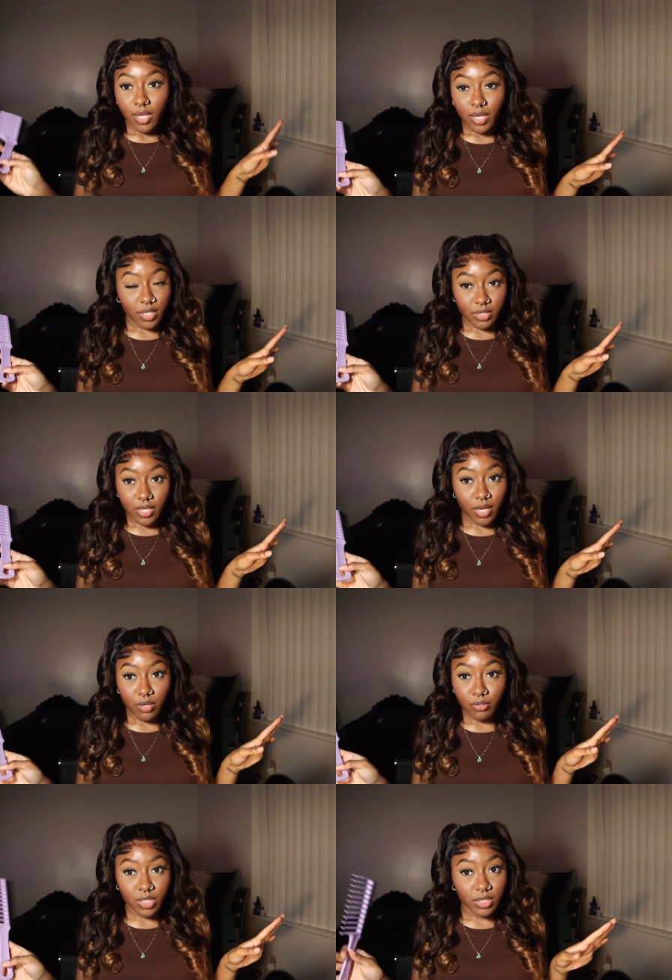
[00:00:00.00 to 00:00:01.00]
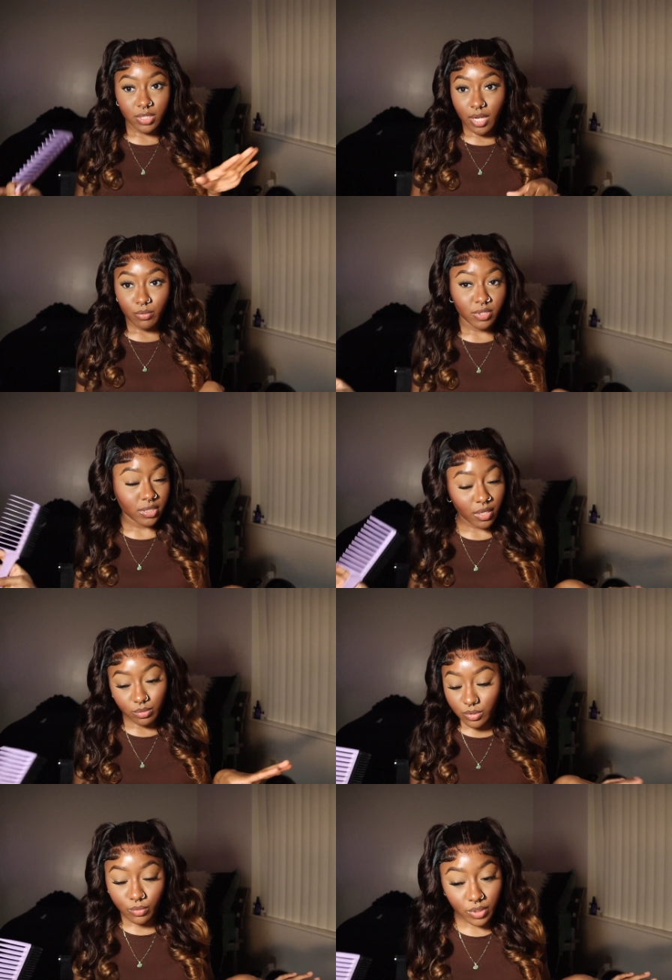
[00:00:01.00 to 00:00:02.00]
hairstyle because I was
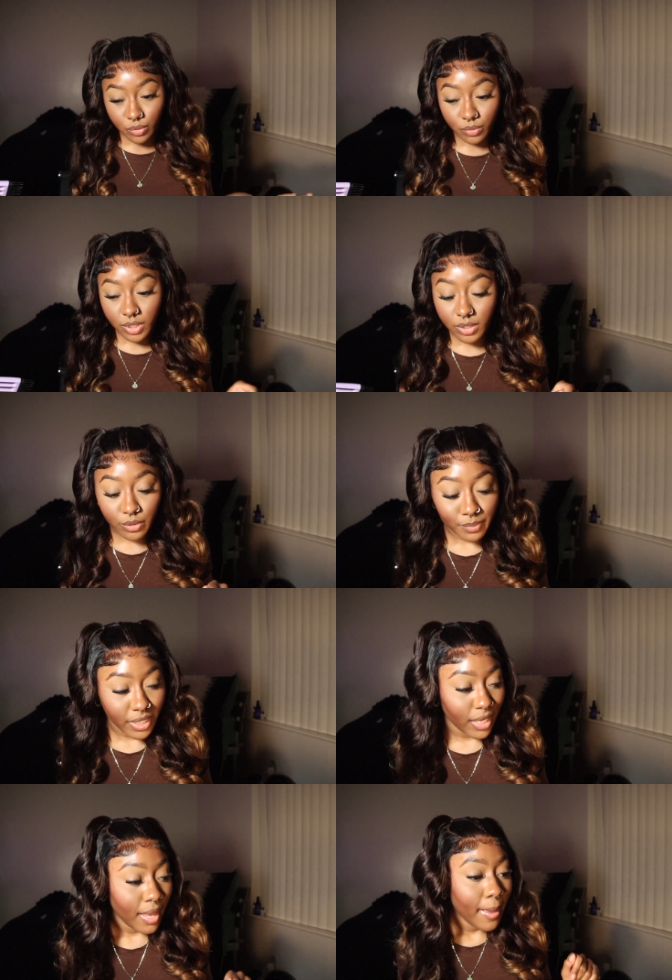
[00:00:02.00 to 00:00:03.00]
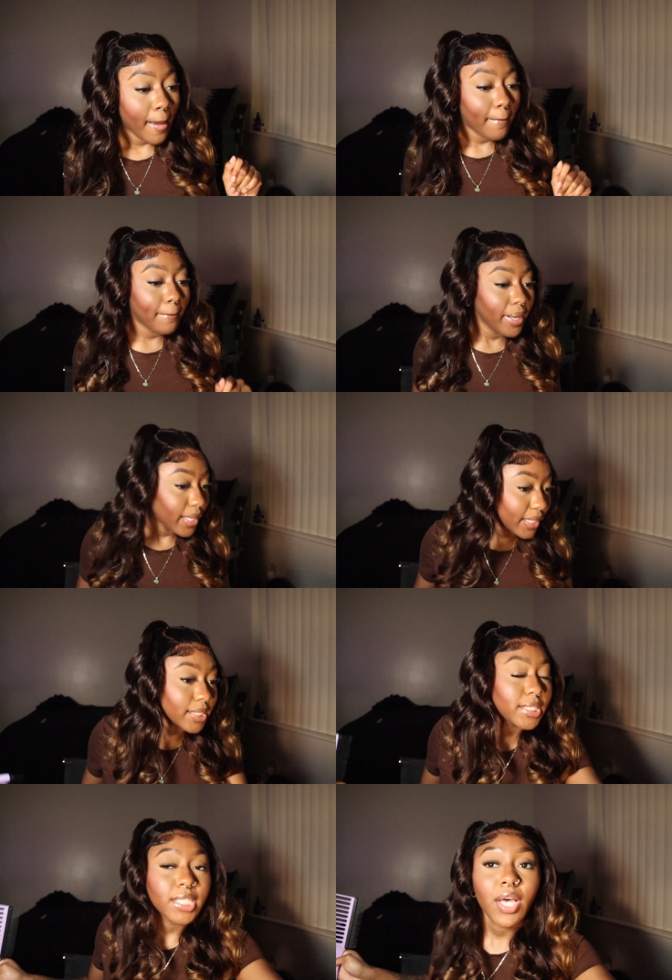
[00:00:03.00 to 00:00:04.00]
going through it a little bit.
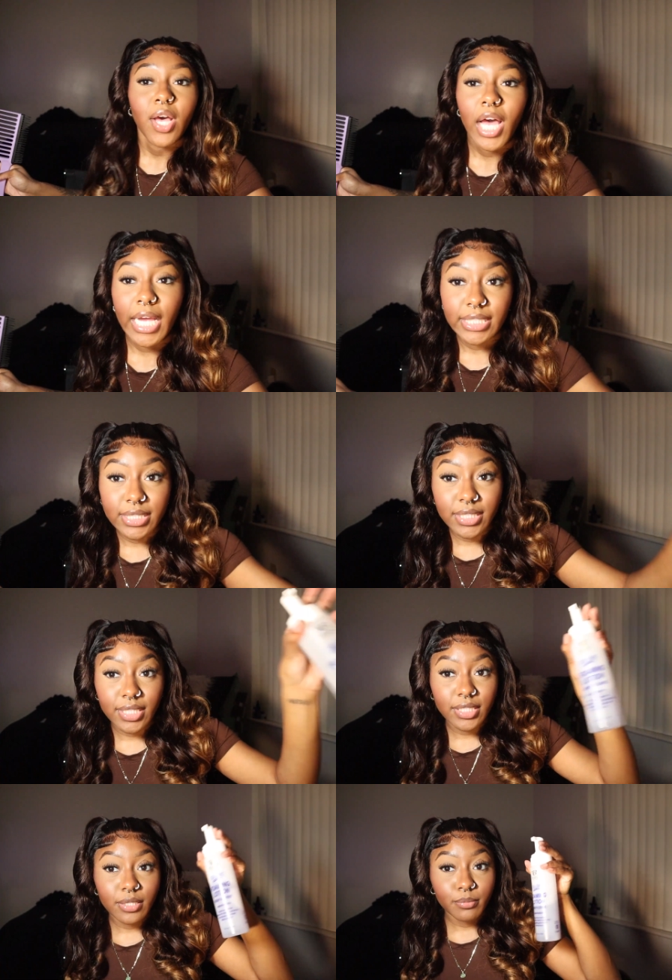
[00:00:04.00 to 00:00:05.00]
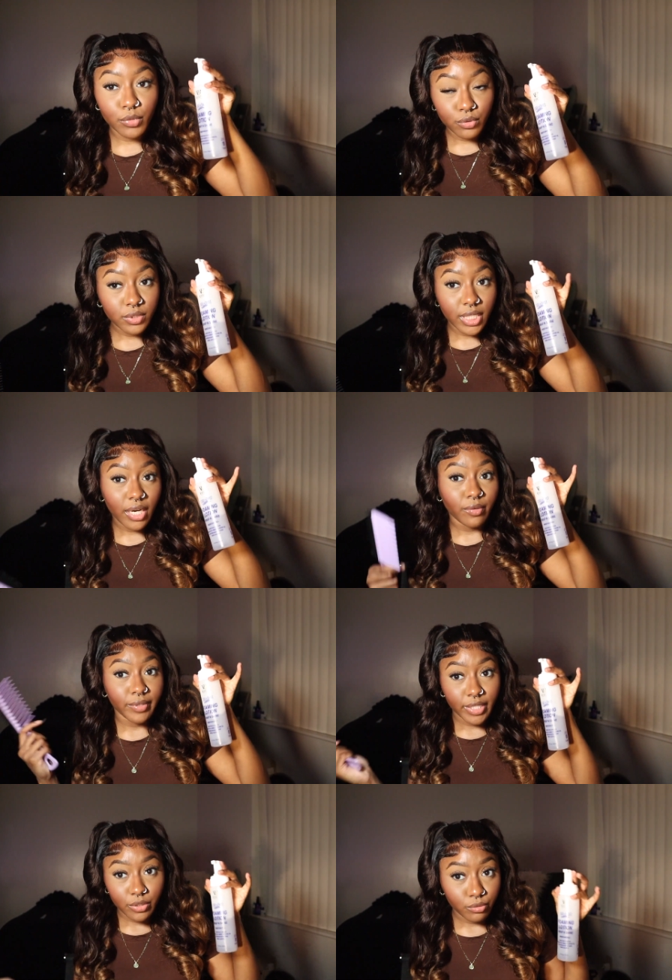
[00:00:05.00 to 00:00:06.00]
But I just took some mousse and I
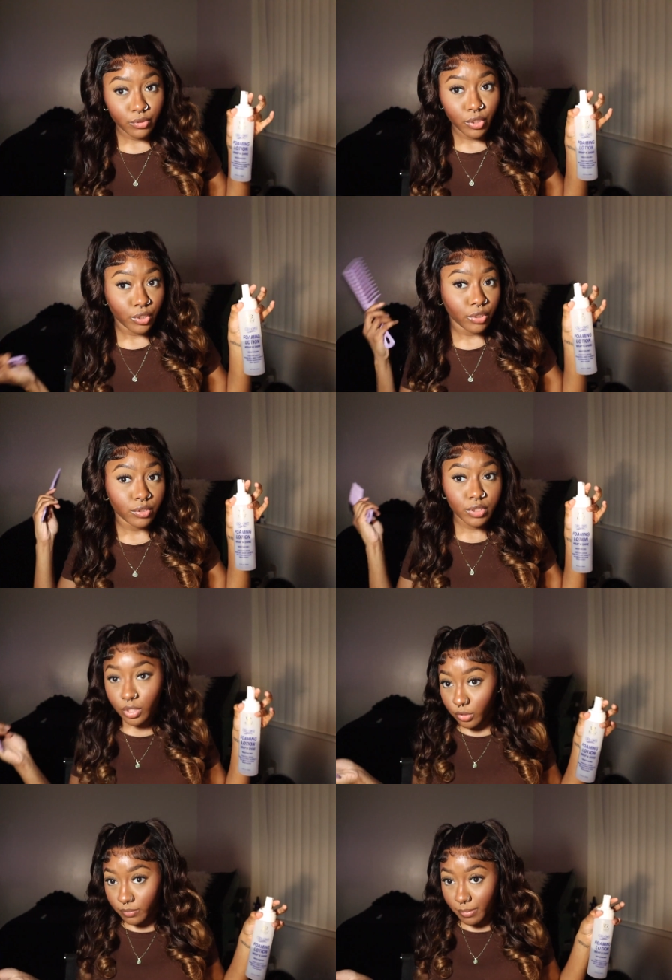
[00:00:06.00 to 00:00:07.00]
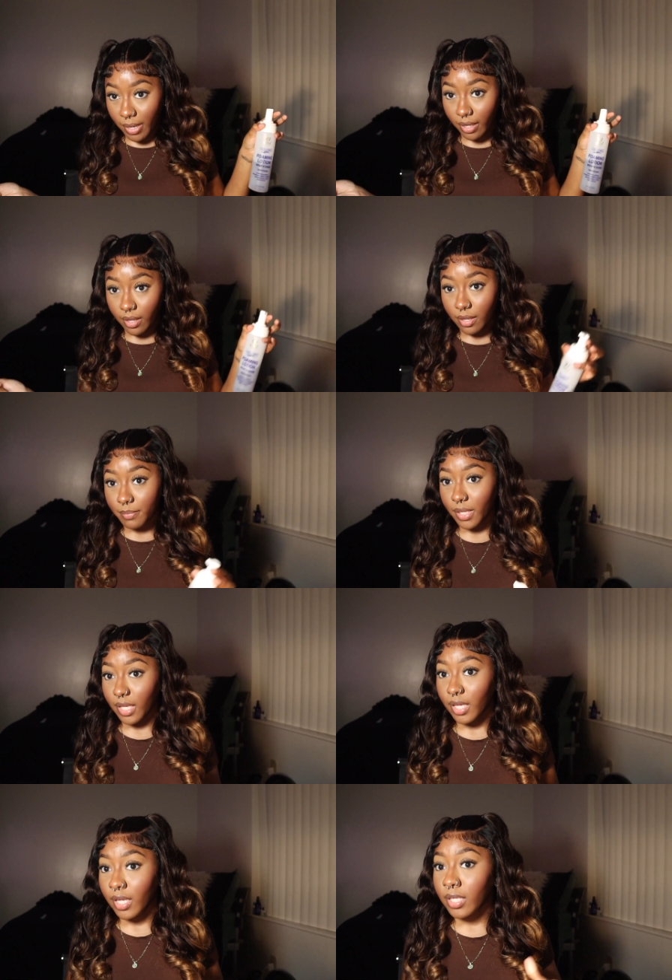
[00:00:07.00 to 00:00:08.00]
ran it through the curls, combed it back up,
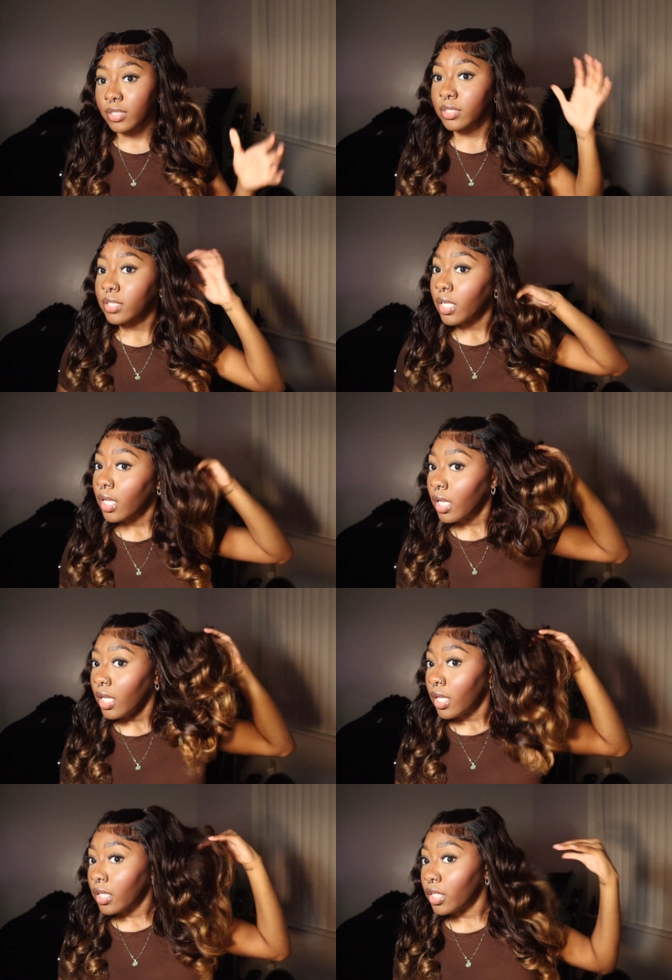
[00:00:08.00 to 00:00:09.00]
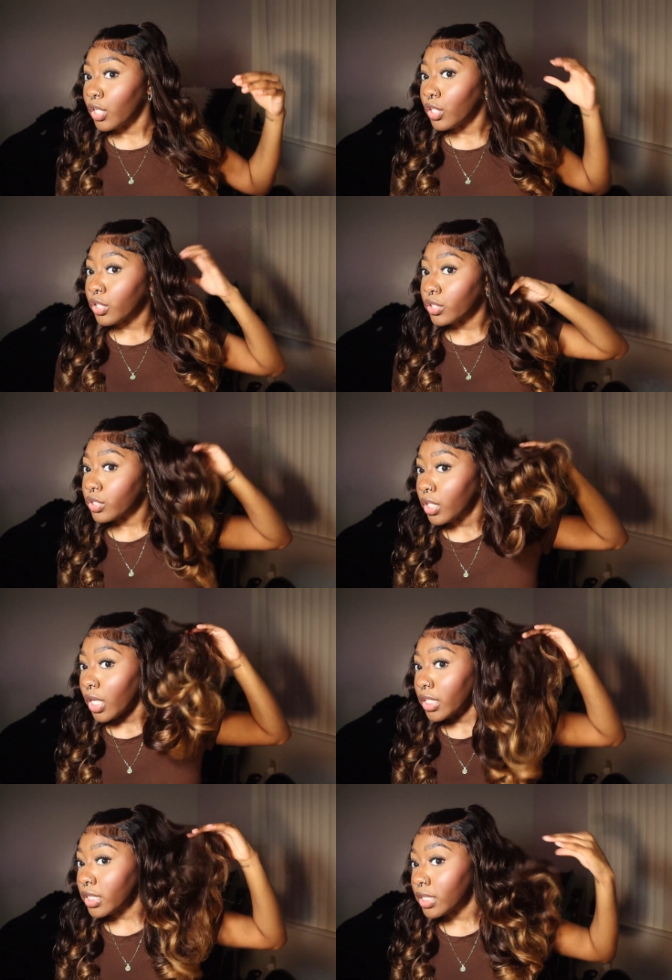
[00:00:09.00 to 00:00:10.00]
and the curls
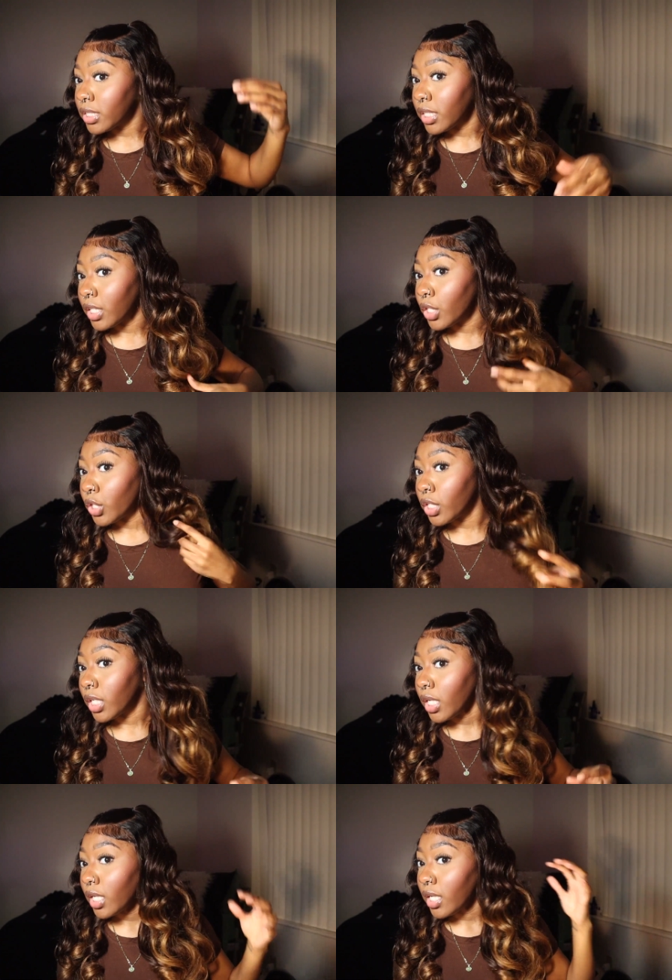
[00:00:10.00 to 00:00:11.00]
are still